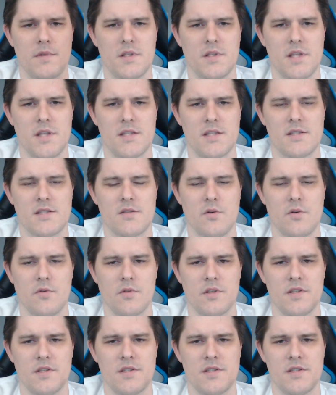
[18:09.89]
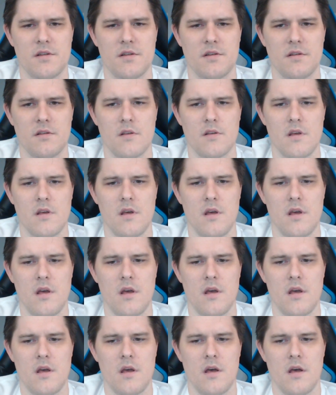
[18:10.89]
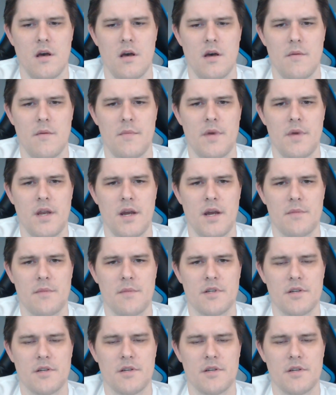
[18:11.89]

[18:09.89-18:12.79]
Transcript: that's totally still an option.